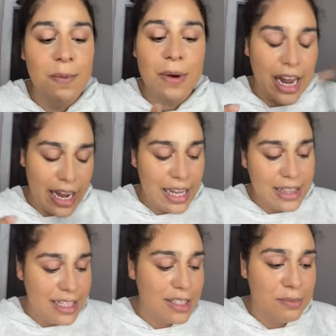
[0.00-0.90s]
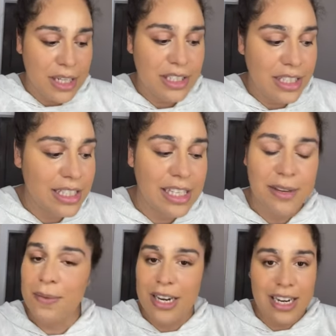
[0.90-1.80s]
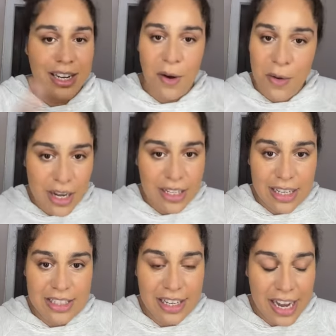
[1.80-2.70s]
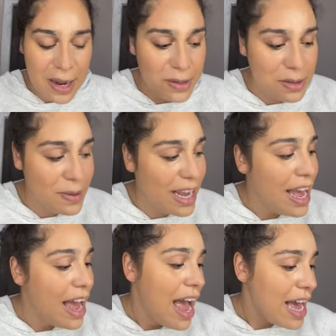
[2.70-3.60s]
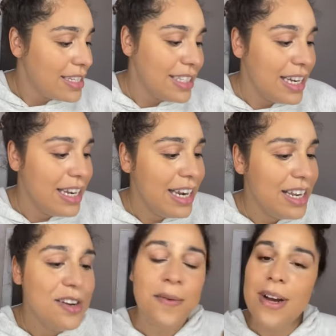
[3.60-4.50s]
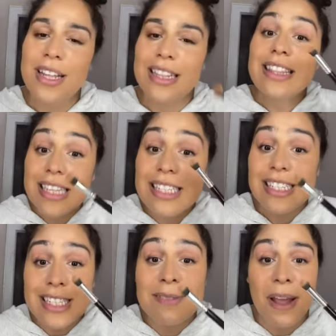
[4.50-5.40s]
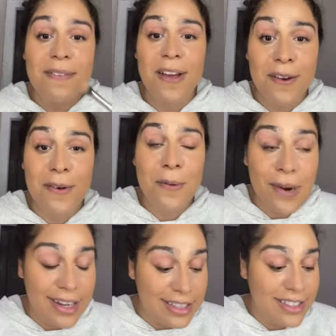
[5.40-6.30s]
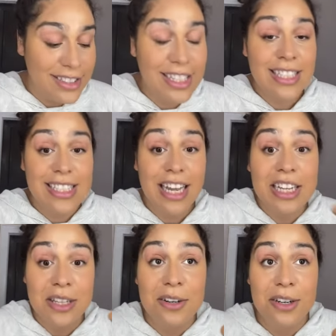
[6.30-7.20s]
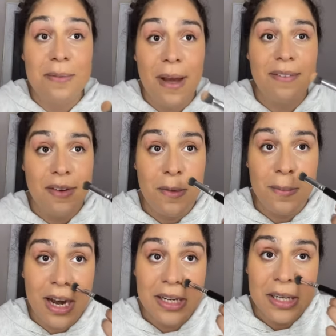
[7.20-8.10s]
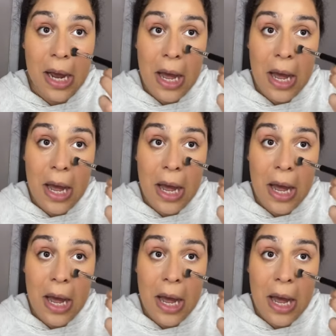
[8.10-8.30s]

When I got these brushes and when the whole collection came to me, I said, you know what? This is my favorite brush. This is like literally my favorite brush.